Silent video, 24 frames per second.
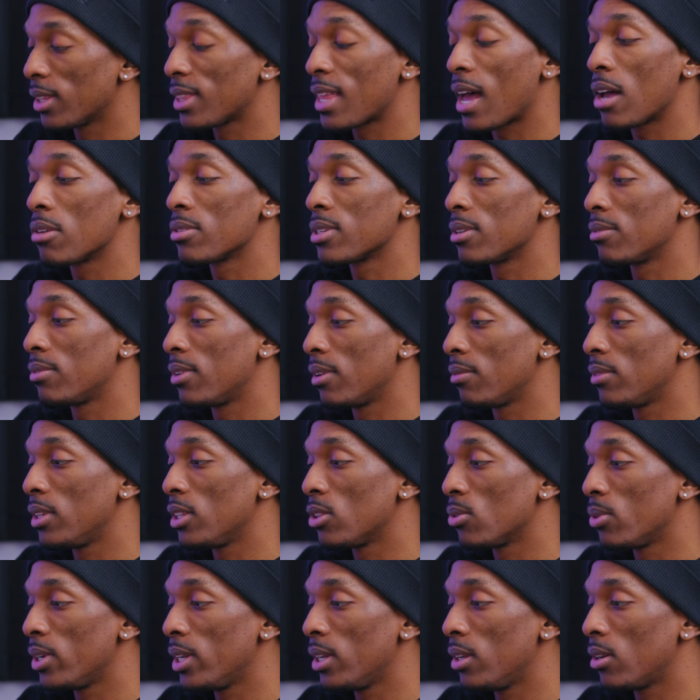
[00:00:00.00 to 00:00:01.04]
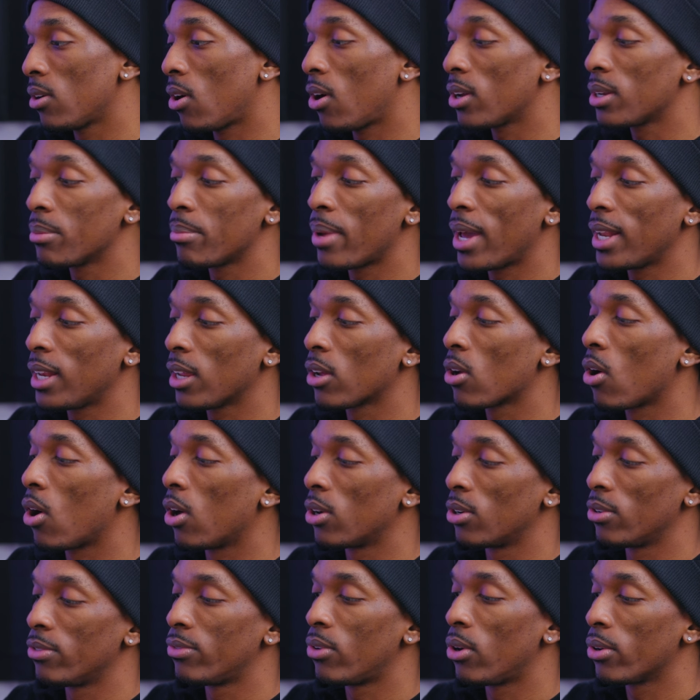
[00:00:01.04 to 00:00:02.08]
1053 automatic
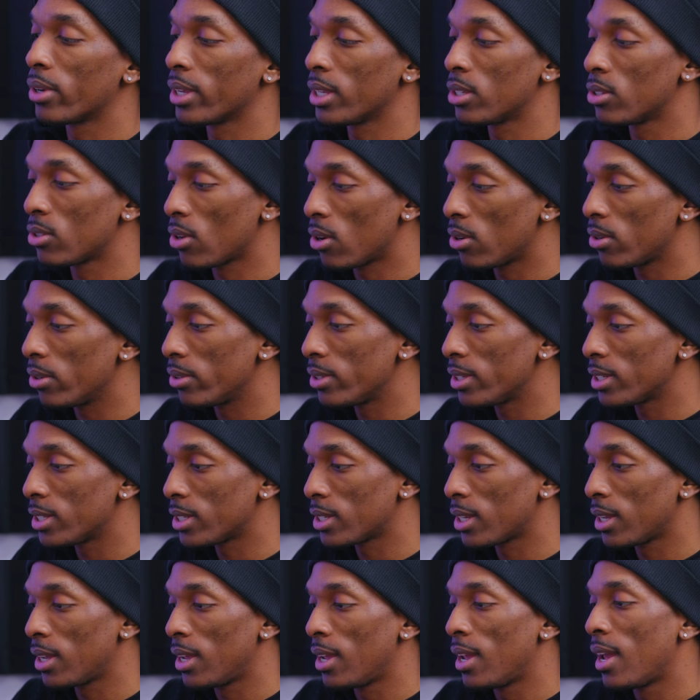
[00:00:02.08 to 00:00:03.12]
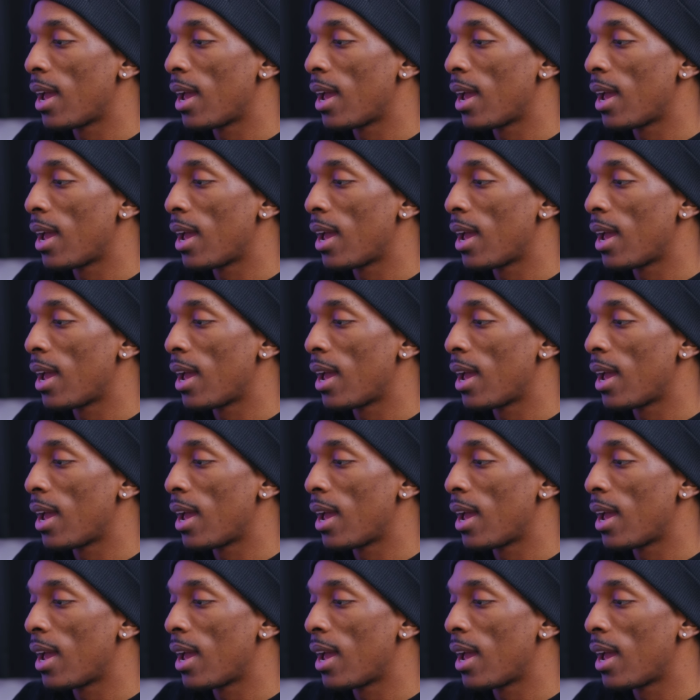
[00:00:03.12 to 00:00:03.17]
autofocus zones,